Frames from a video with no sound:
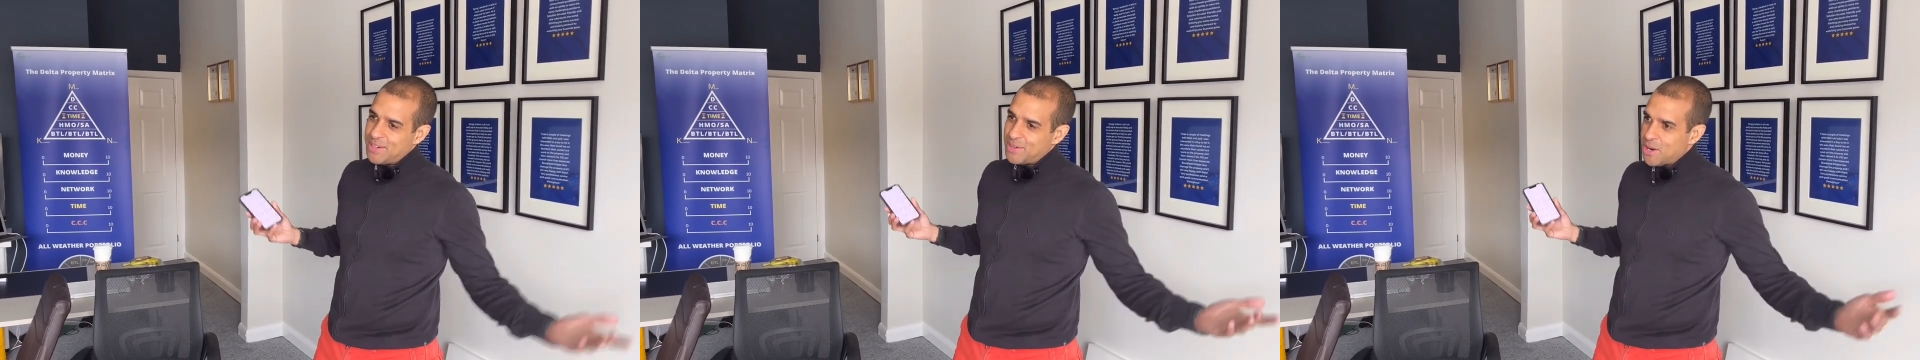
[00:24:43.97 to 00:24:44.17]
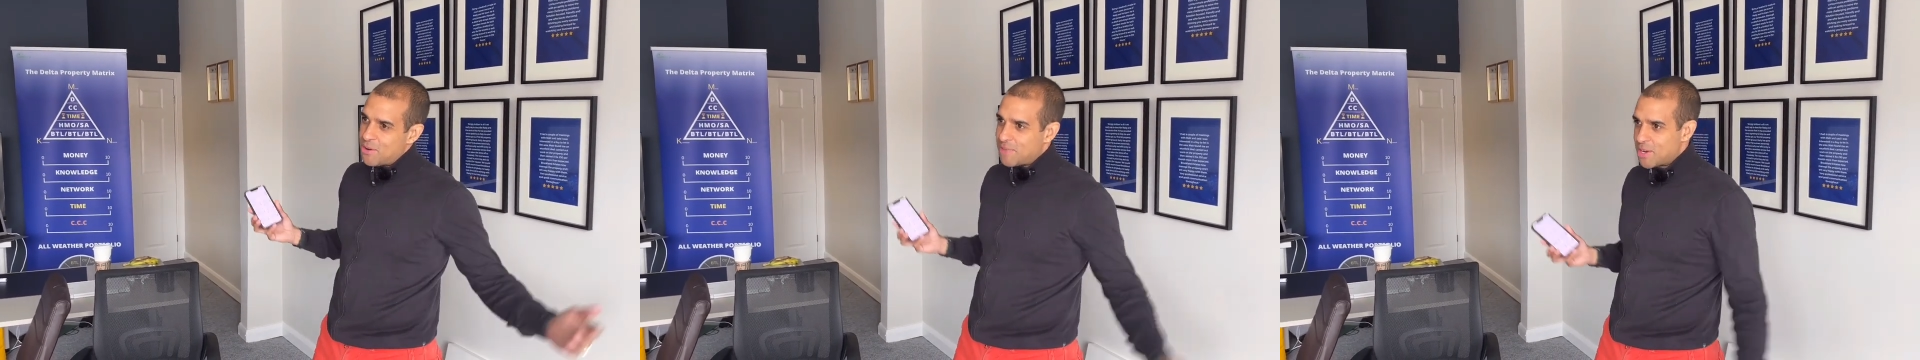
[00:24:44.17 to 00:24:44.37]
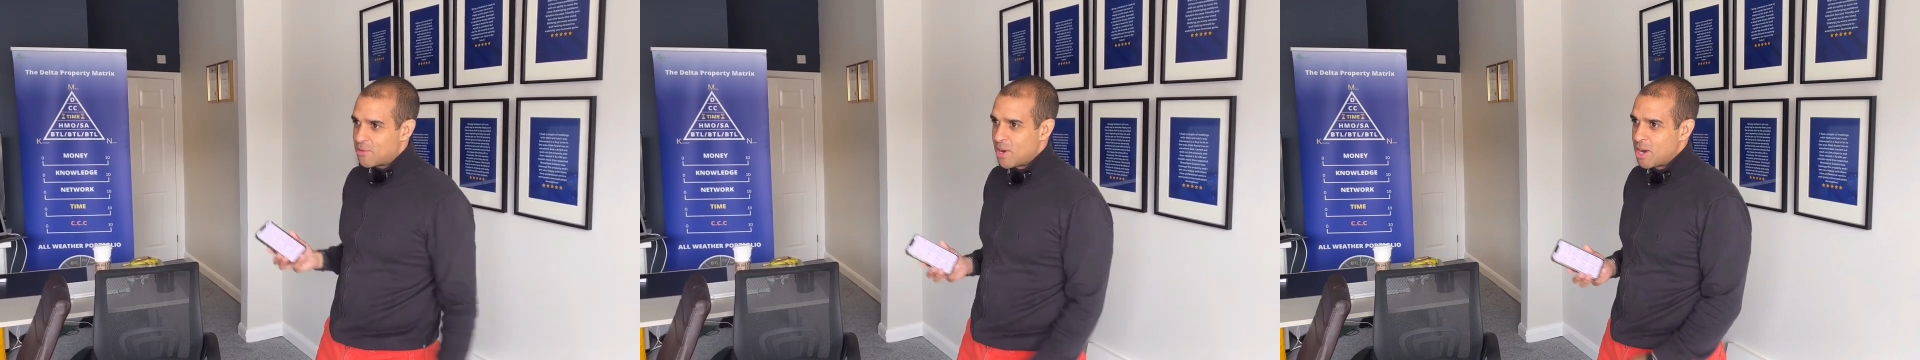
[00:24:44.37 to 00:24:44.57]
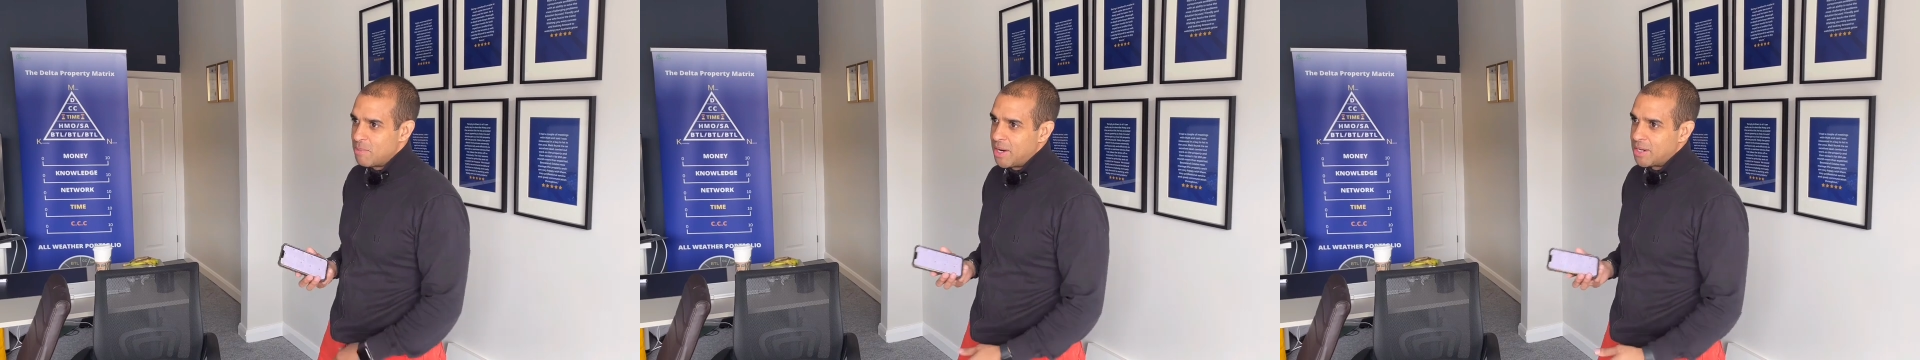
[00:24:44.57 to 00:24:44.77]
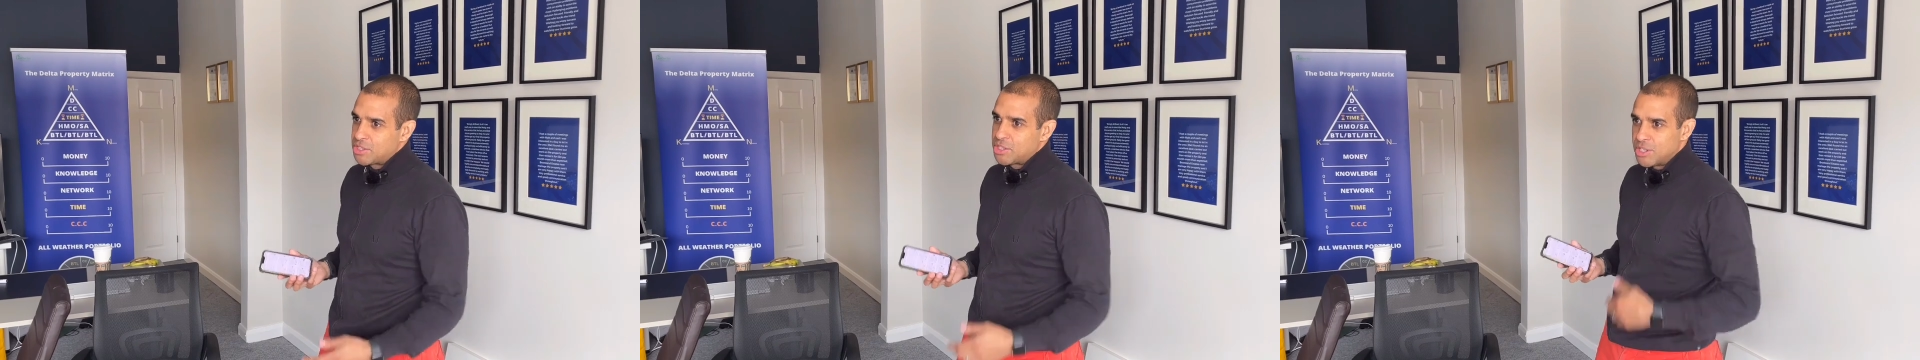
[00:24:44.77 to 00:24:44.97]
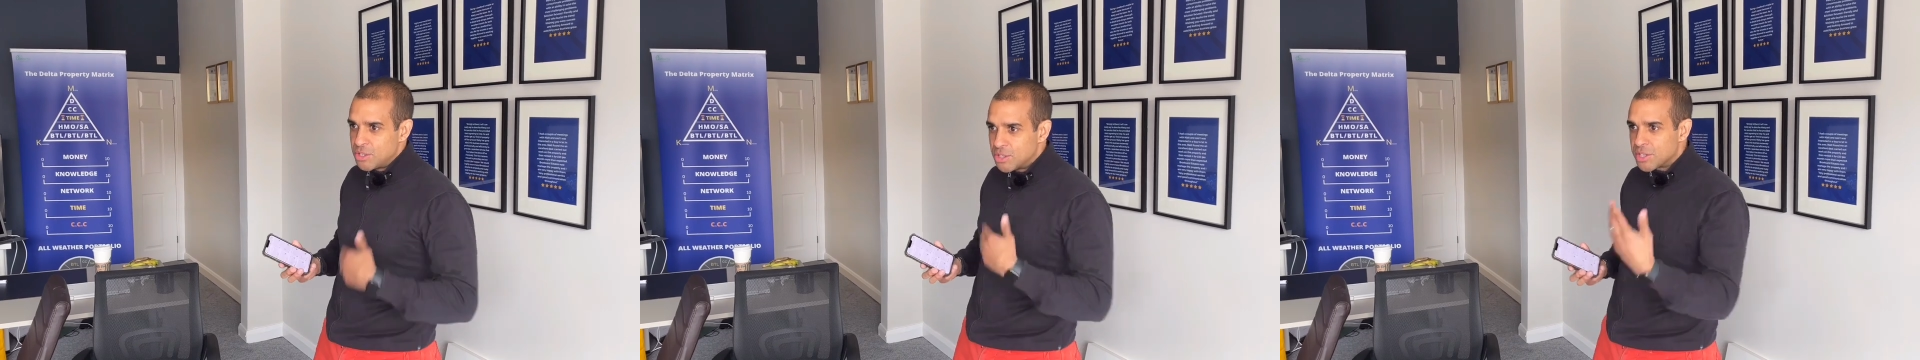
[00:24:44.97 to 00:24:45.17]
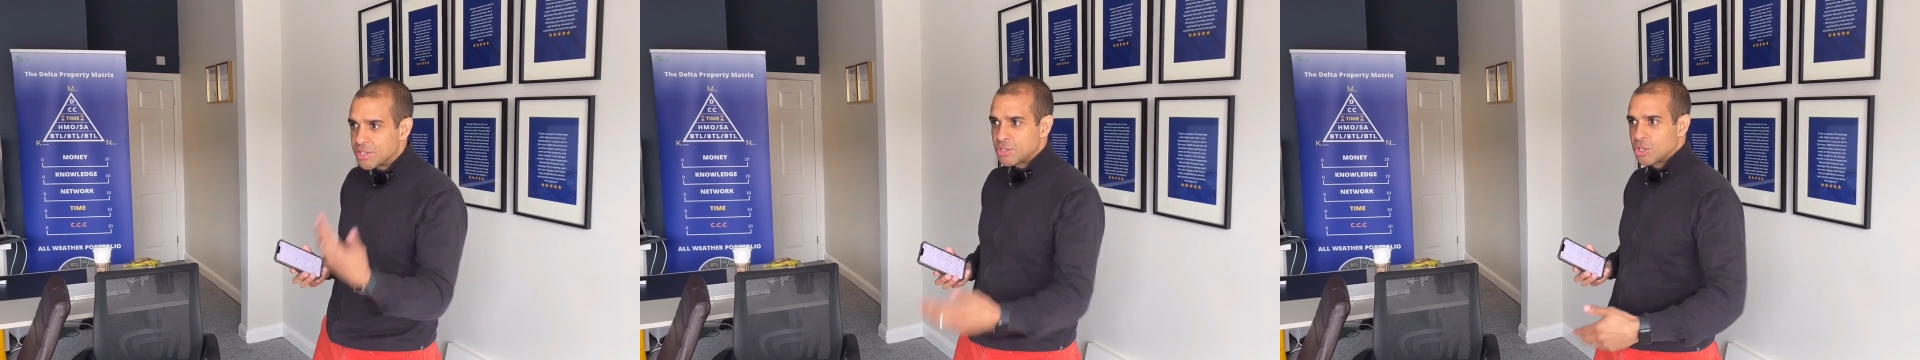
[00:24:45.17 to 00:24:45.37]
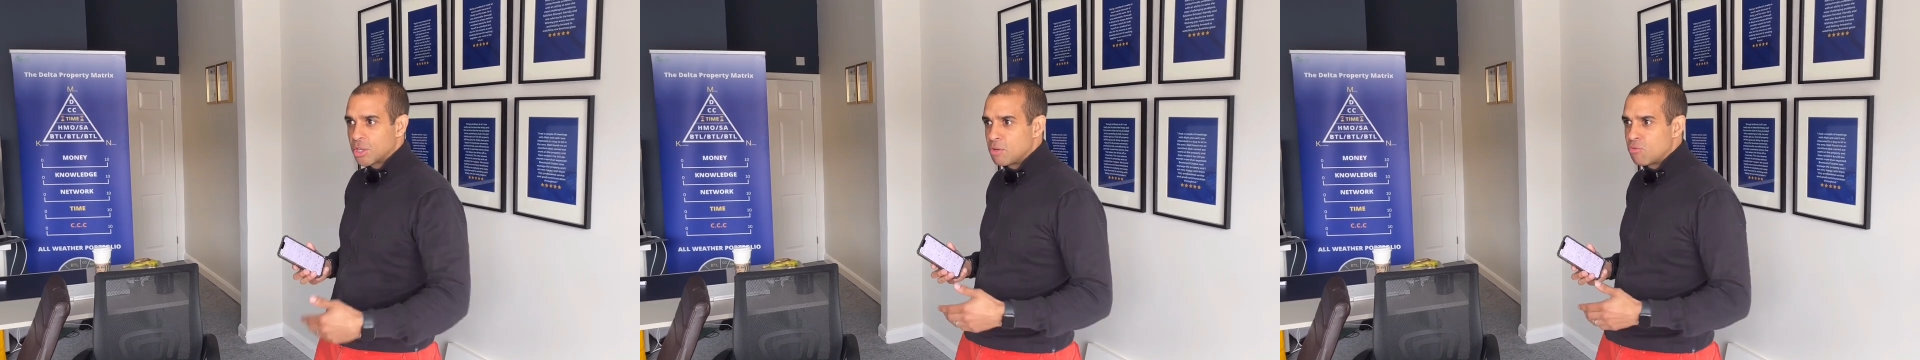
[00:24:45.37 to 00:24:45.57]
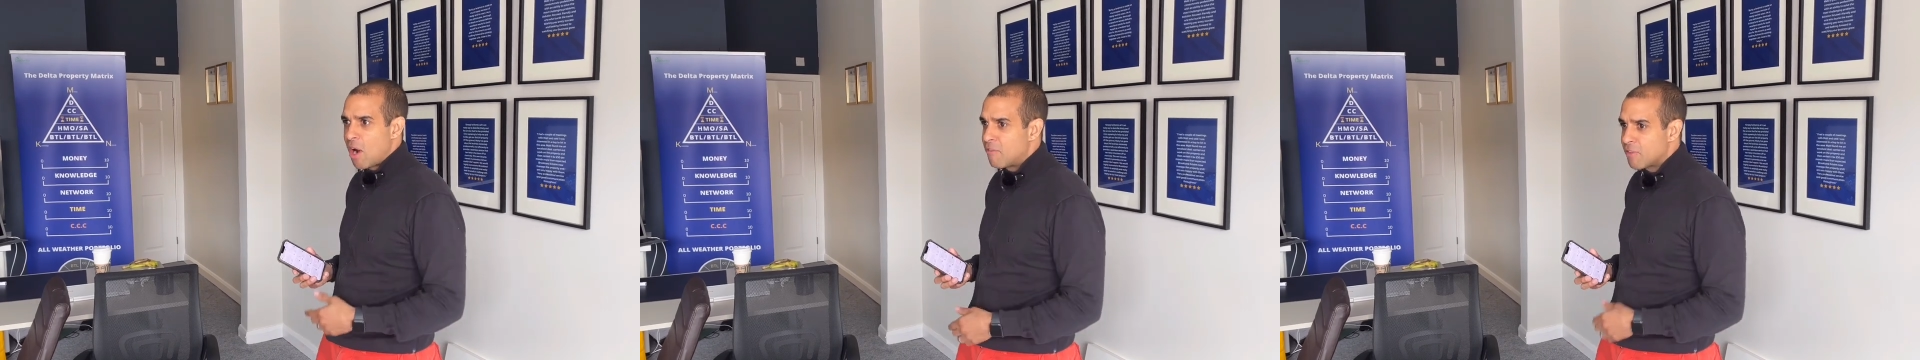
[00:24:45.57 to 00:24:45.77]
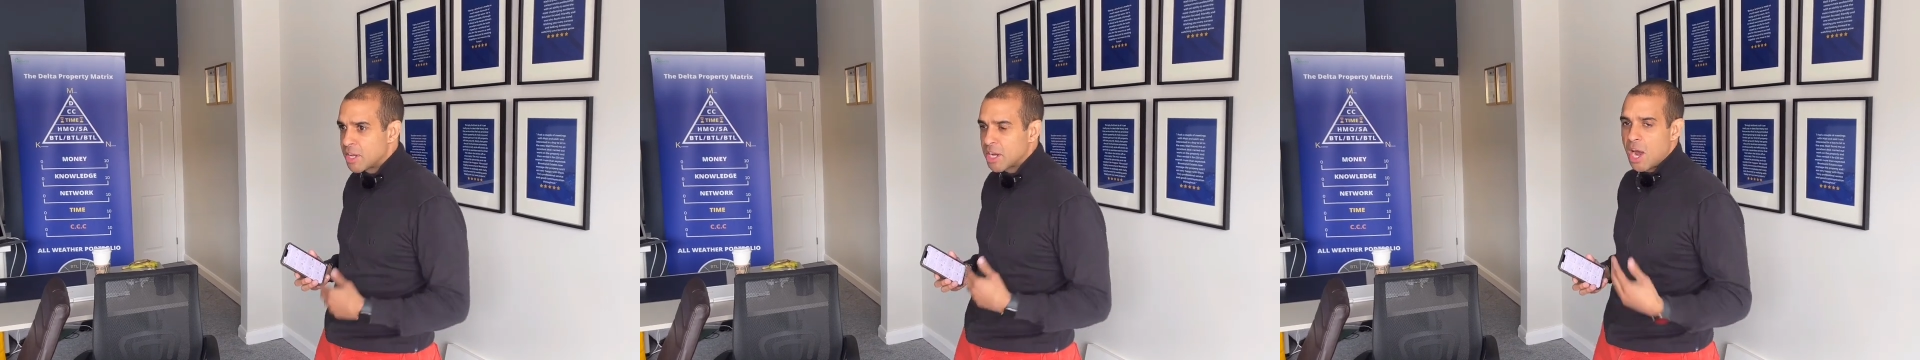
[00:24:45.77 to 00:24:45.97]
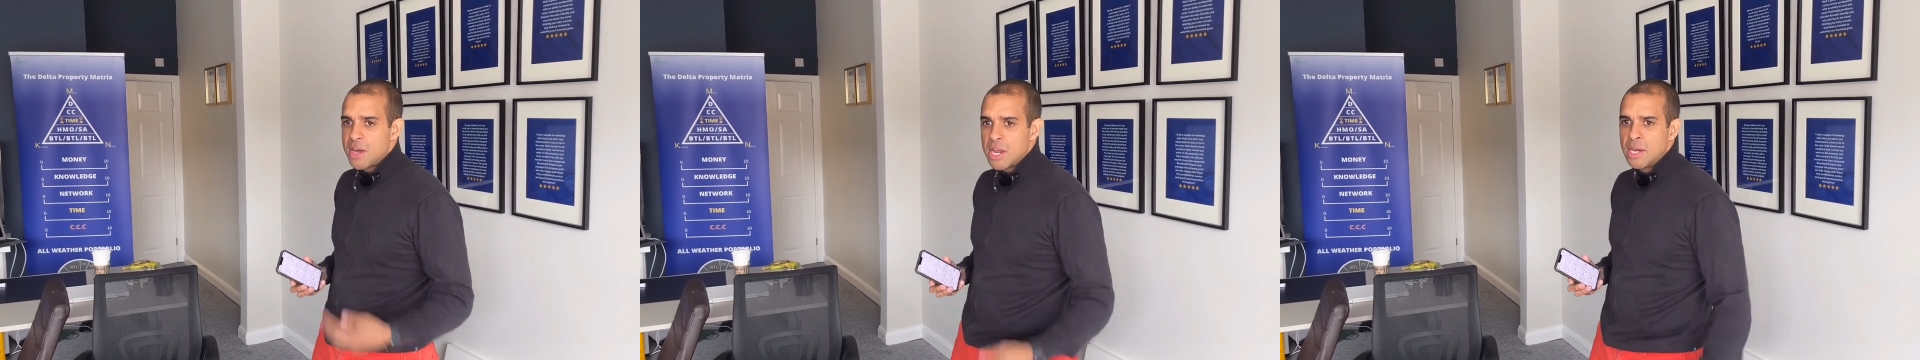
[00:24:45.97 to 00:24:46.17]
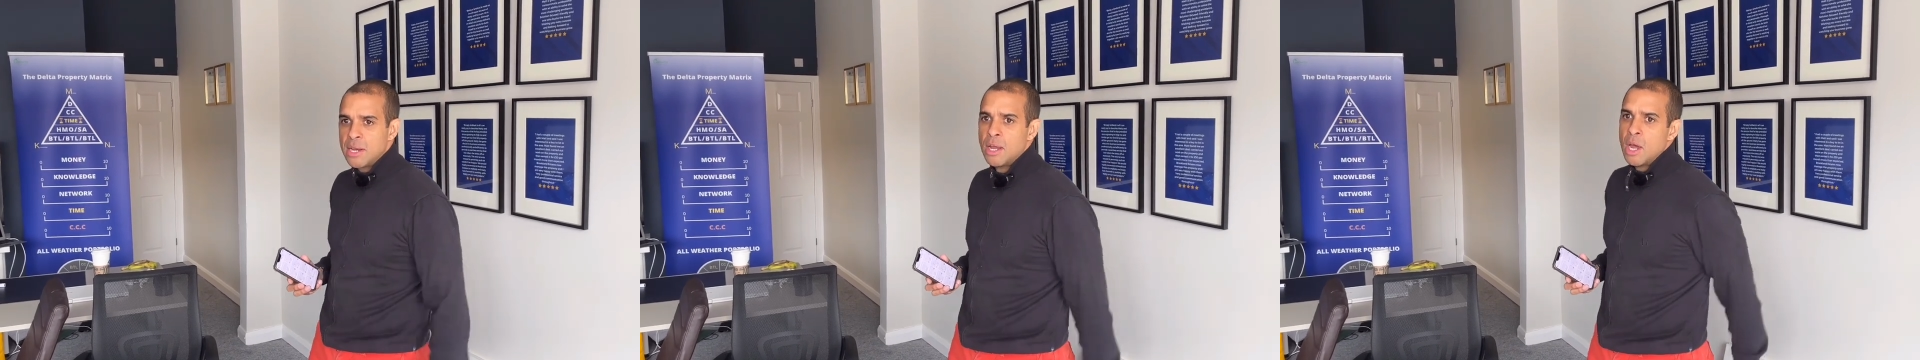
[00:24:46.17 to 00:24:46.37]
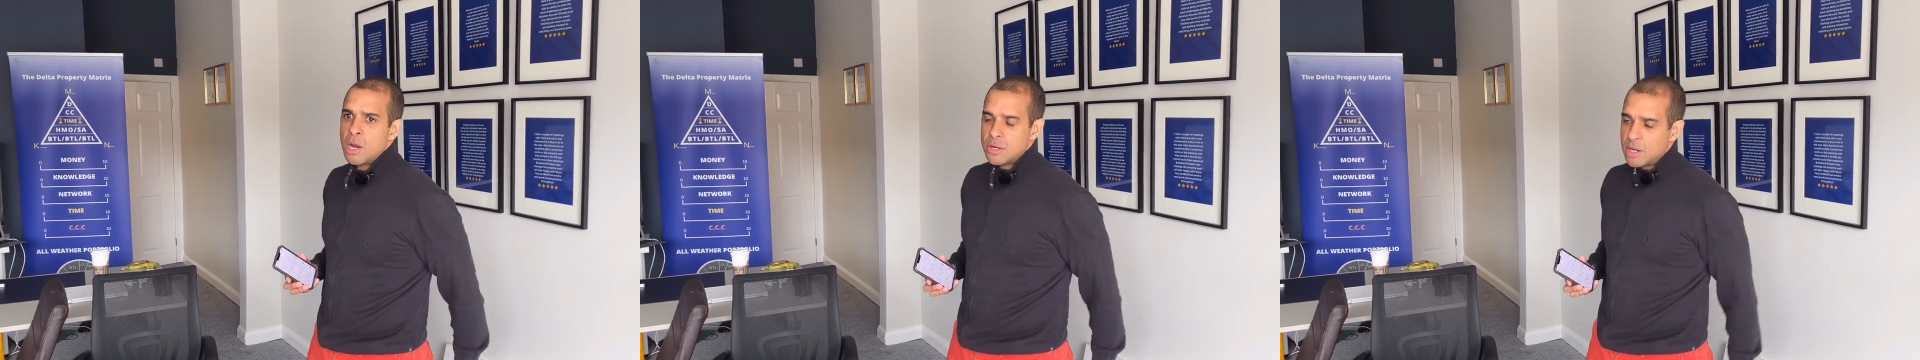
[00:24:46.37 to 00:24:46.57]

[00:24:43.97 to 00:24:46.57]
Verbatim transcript: you go, thank you very much. And this, rather than going in,